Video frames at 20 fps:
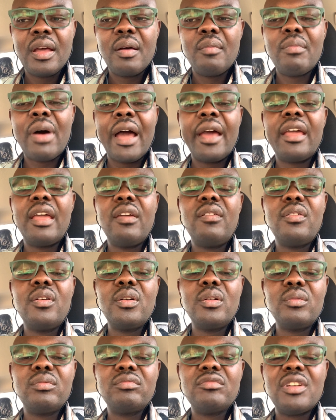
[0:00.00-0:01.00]
But if
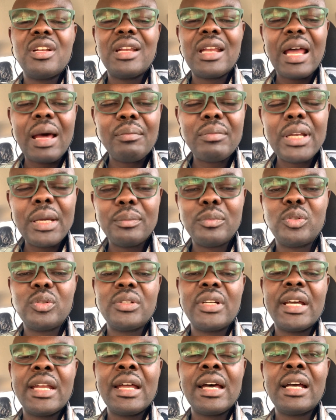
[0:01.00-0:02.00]
you lump them
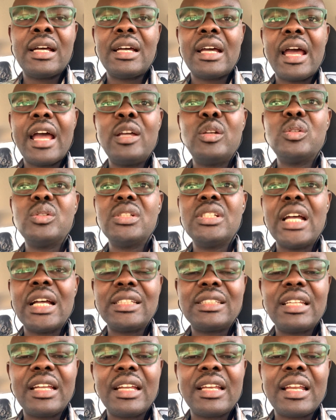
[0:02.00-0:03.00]
together and you just
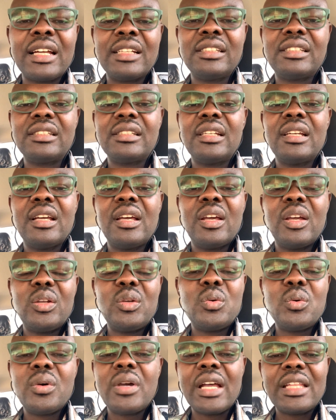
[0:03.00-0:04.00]
think that
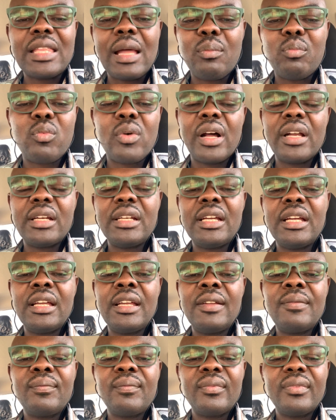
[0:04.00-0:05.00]
you get up one day